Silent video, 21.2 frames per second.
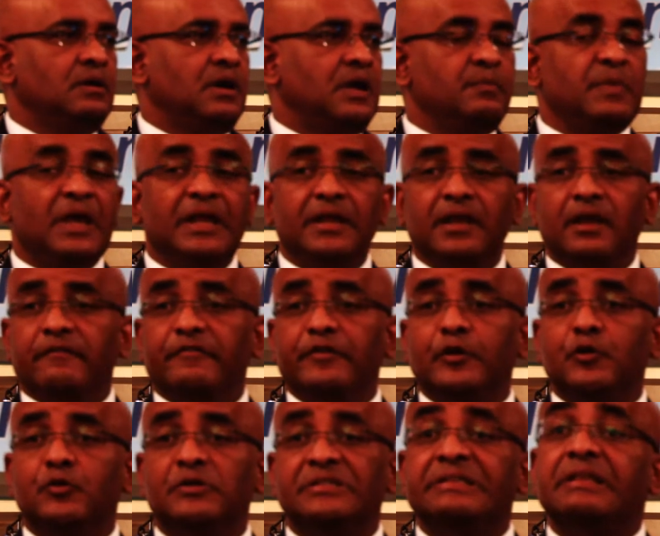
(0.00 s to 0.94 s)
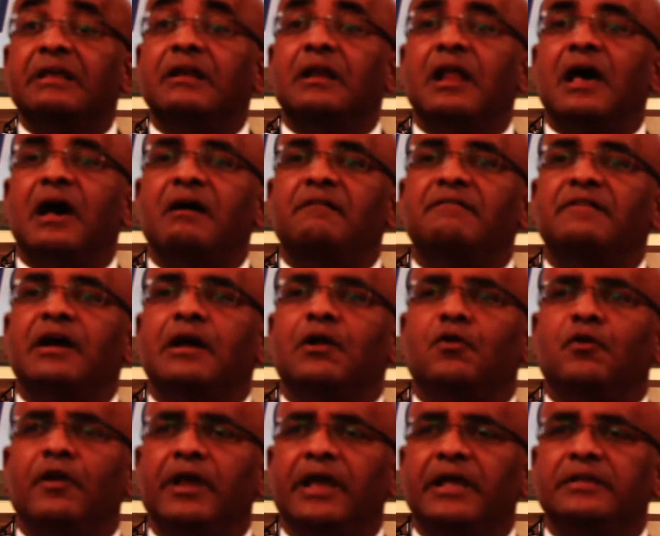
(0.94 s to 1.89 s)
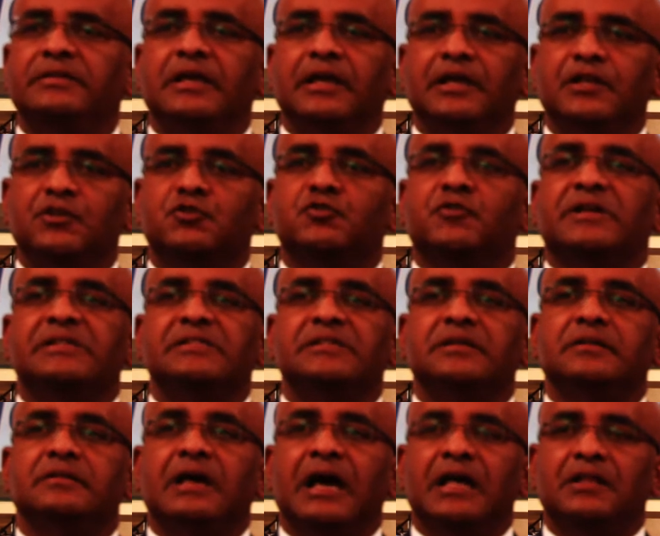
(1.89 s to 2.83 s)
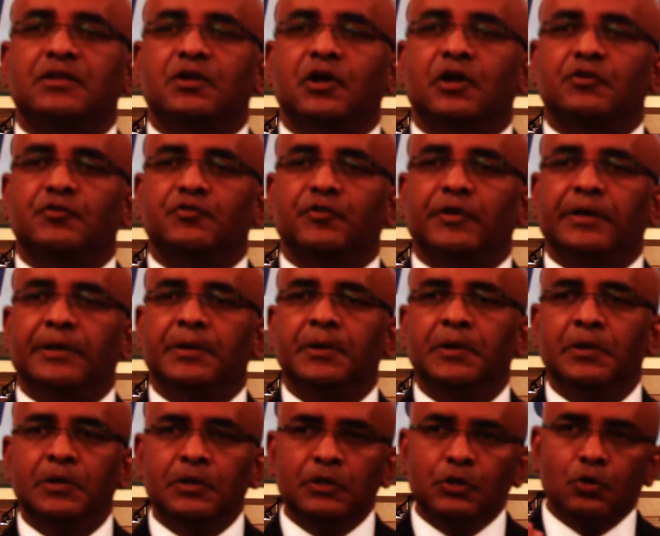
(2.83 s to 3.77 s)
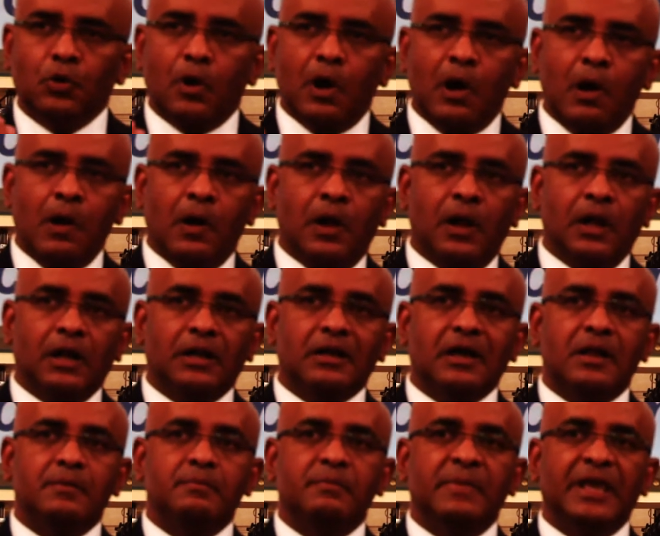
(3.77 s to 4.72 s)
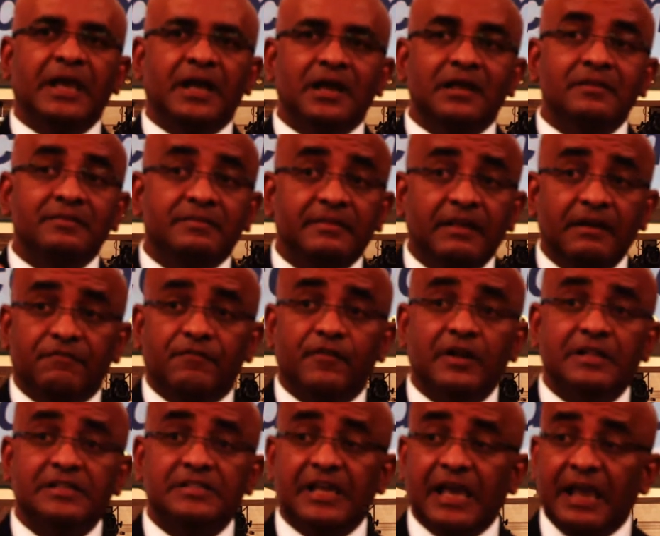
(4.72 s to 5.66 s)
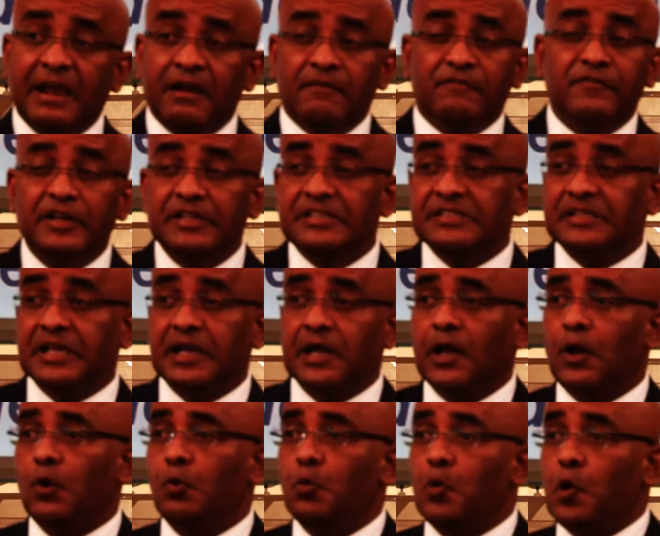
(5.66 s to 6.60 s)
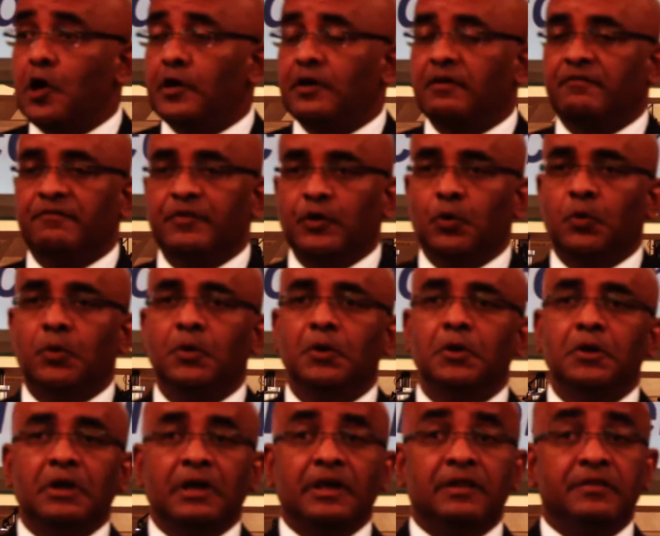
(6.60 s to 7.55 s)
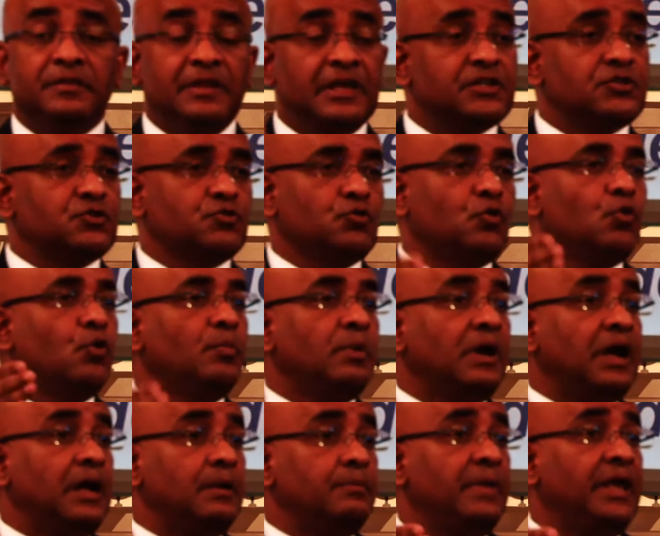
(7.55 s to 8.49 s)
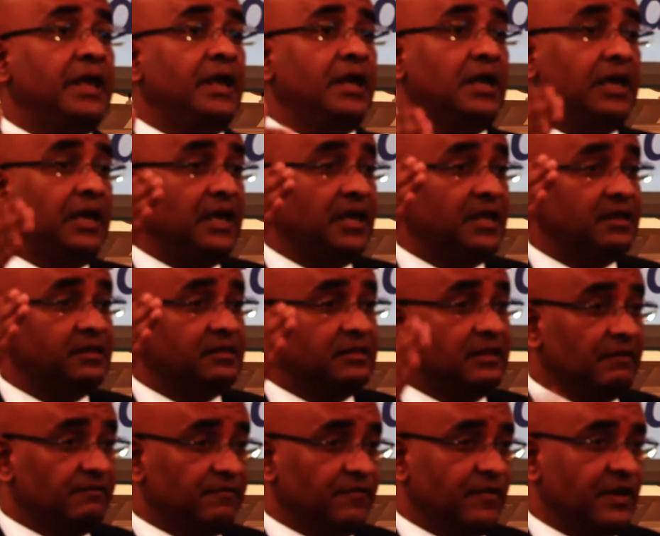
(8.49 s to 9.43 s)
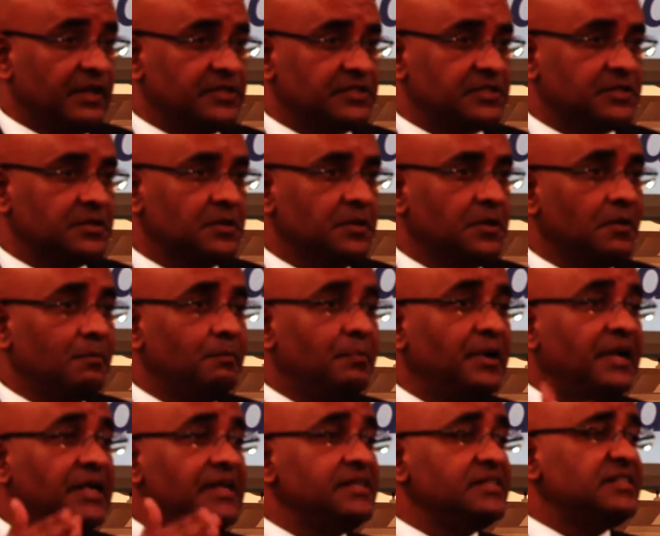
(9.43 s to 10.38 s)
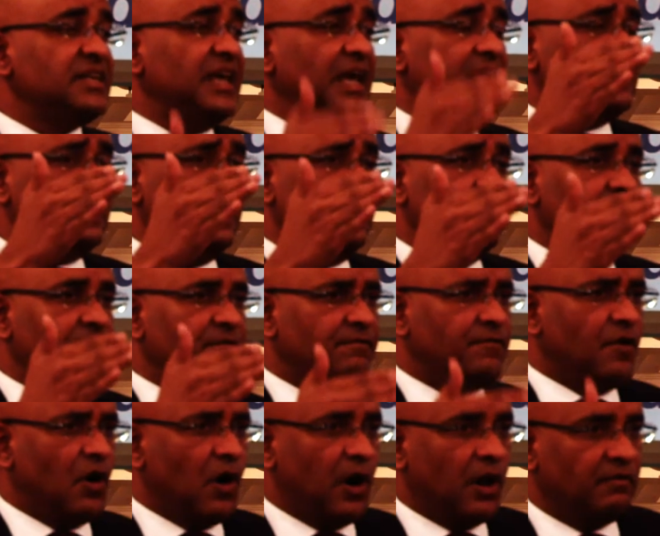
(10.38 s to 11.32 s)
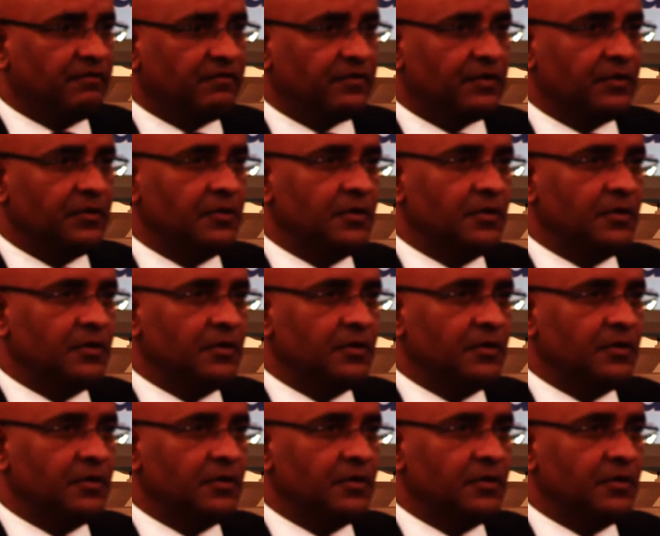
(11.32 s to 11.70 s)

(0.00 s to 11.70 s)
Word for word: And many of you still have a great interest in that country. You all can make a difference. Every single one of you in this room can make a difference. Please get involved.